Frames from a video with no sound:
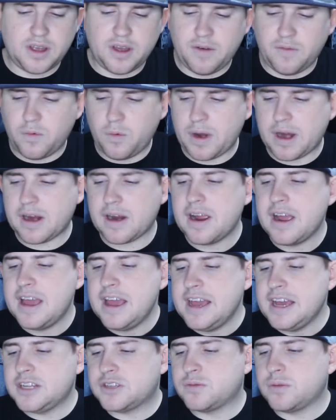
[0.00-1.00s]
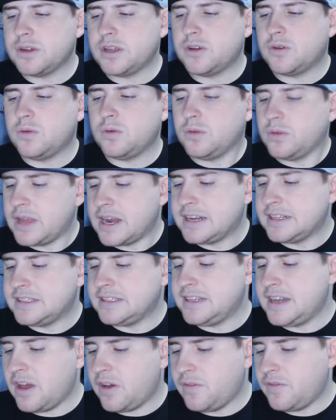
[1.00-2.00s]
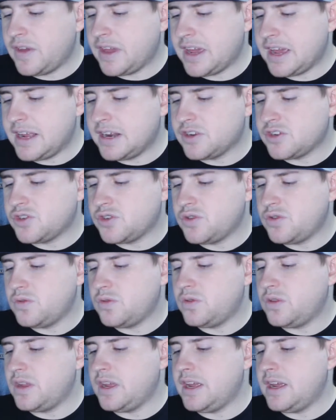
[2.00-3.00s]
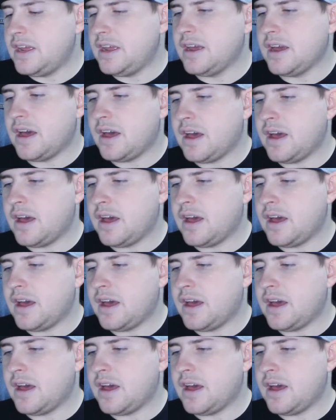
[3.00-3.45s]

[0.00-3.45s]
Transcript: of where it's really cool that it's delving into the